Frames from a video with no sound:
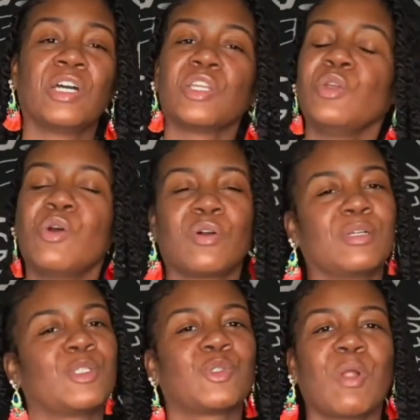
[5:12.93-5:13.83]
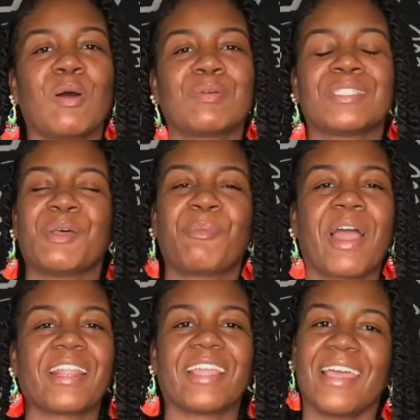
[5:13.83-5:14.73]
you gonna control
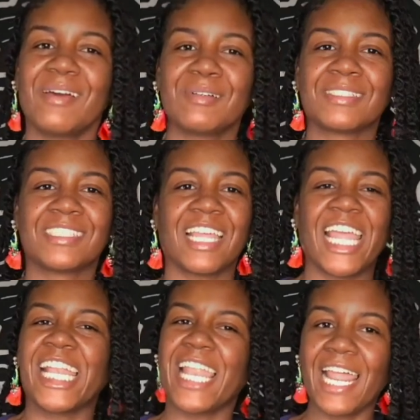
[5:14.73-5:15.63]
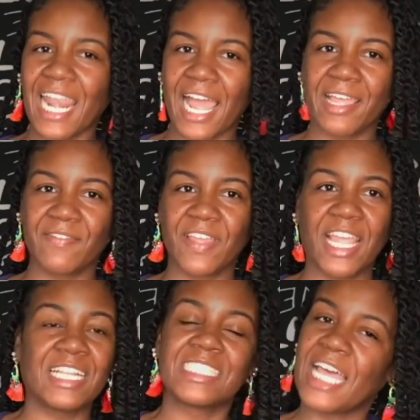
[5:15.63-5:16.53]
somebody else in their life
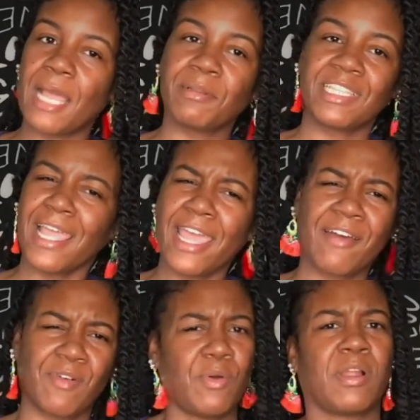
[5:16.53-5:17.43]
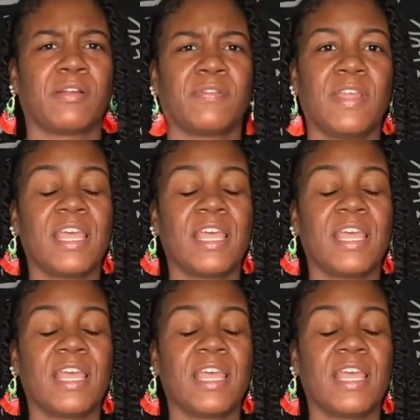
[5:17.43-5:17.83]
and the time that they have on earth.